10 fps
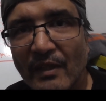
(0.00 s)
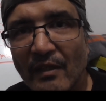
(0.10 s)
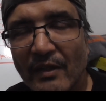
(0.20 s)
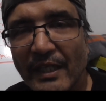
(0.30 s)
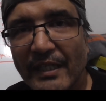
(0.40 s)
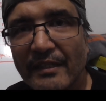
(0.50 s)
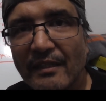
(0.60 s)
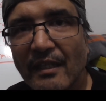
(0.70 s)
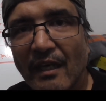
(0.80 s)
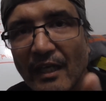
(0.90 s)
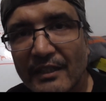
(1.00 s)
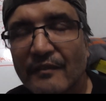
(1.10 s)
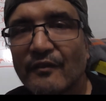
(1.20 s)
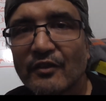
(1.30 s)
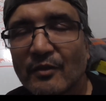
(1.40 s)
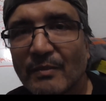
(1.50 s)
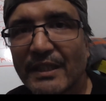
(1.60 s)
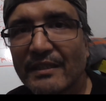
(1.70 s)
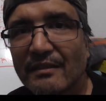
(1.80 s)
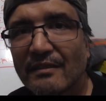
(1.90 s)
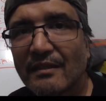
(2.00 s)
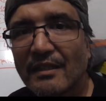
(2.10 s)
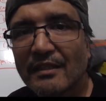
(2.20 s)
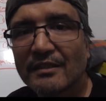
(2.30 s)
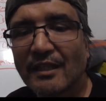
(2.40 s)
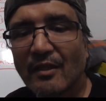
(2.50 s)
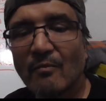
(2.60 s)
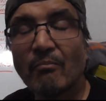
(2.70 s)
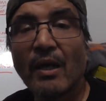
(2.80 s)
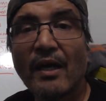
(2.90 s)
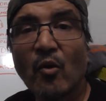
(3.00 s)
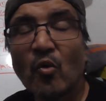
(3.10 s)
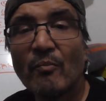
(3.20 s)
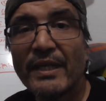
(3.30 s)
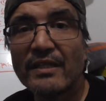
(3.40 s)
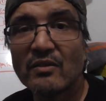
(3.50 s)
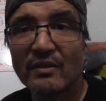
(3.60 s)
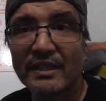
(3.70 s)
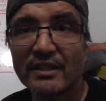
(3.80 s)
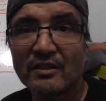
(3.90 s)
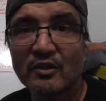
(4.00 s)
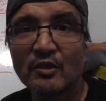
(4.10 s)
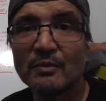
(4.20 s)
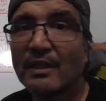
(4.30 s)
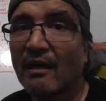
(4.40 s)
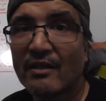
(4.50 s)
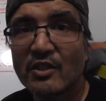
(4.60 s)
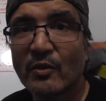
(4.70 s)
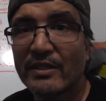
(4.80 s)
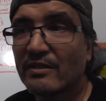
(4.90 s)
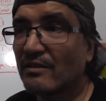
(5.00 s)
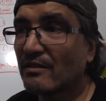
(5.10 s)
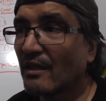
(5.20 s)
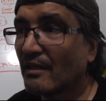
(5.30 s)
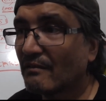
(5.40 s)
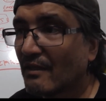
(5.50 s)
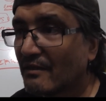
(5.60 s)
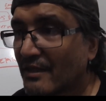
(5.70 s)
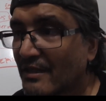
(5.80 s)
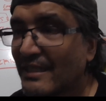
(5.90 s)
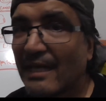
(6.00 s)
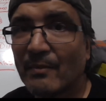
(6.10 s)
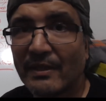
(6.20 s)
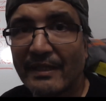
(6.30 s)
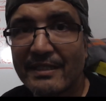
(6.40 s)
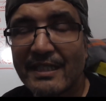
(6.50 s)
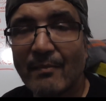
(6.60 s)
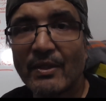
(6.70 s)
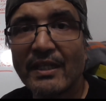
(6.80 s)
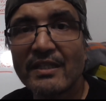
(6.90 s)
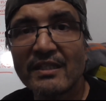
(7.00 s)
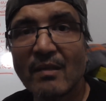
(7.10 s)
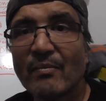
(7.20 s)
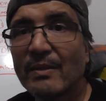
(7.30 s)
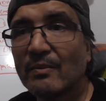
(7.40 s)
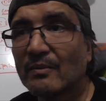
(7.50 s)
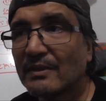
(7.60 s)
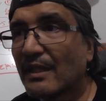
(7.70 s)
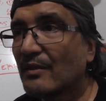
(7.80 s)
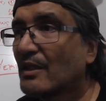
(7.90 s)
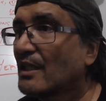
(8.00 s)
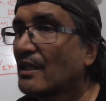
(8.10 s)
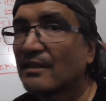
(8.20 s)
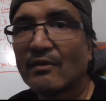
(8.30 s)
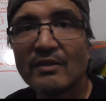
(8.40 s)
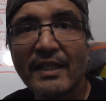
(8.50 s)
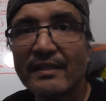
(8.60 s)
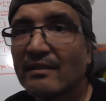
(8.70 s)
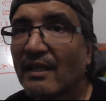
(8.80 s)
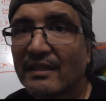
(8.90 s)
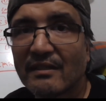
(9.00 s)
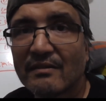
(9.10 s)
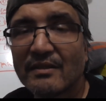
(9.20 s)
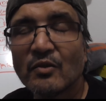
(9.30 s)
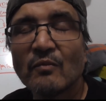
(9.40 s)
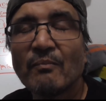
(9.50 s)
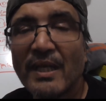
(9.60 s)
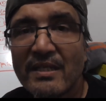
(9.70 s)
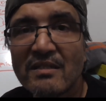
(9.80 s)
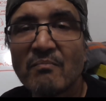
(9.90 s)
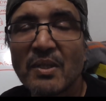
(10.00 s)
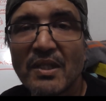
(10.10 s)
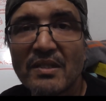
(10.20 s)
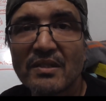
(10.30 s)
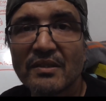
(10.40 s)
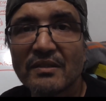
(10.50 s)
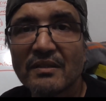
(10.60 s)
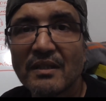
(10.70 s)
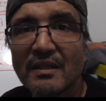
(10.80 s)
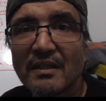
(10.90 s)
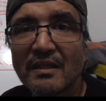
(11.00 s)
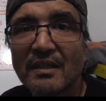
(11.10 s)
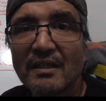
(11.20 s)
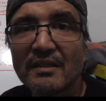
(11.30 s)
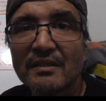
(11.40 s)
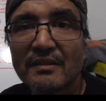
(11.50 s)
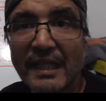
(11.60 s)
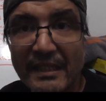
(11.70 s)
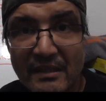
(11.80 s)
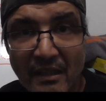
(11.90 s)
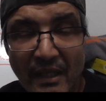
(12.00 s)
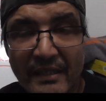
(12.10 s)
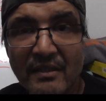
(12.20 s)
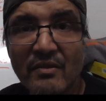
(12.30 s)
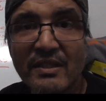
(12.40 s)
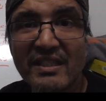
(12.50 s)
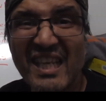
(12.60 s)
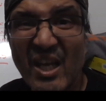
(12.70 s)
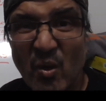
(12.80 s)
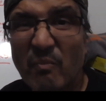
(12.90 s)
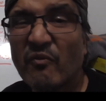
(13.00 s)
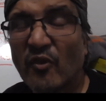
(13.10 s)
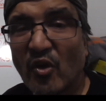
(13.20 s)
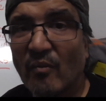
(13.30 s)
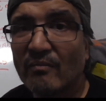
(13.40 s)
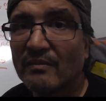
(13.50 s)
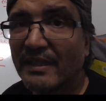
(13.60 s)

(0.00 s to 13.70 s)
okay, are different to me. So by all means on these groups, ask questions. I, this is happening, that's happening. And some people will tell you, don't take diagnosis. Your best person to get diagnosis help from